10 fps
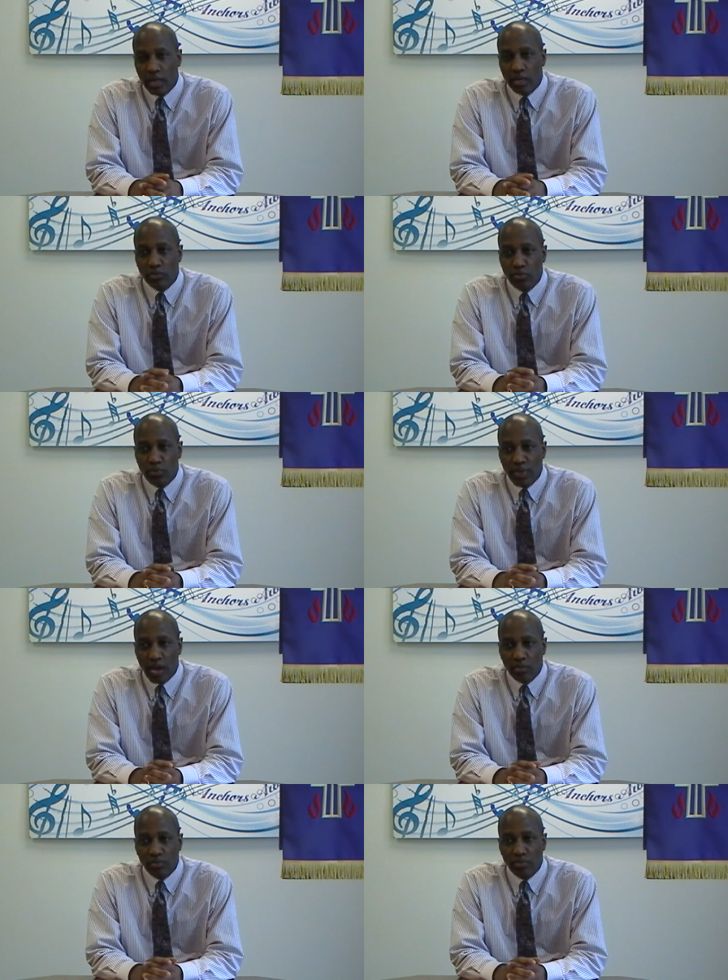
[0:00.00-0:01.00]
and
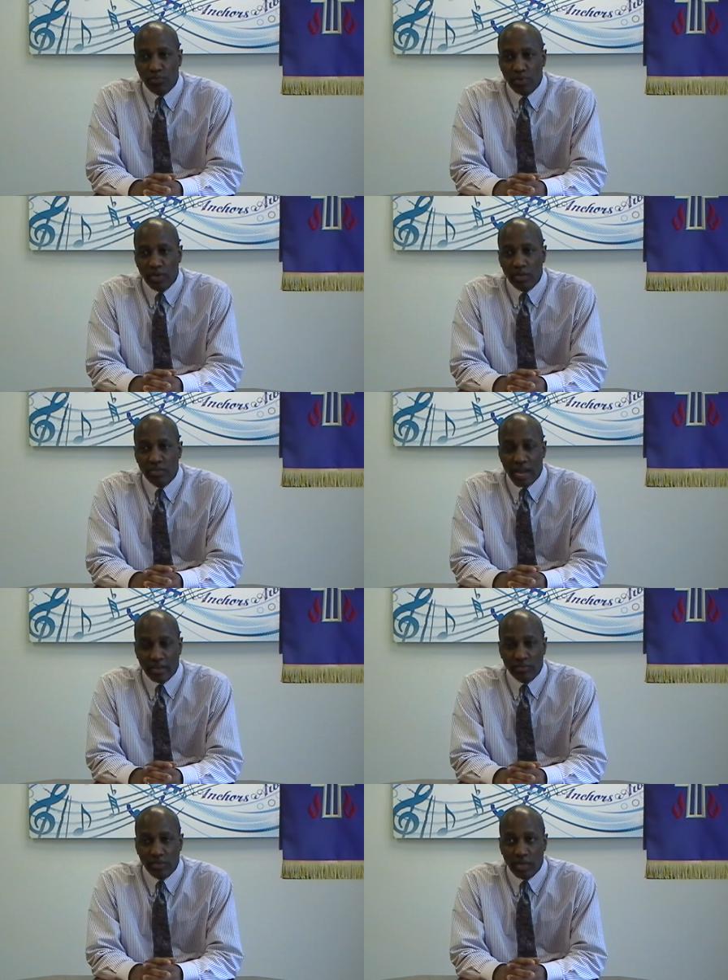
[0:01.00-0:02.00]
2003
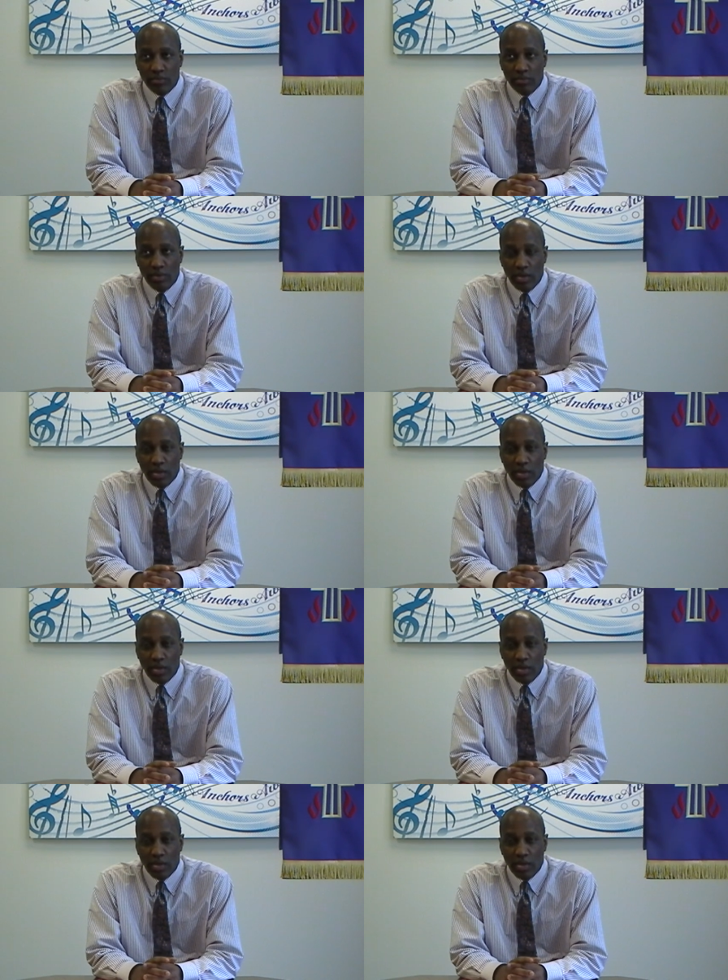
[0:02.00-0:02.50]
tax cuts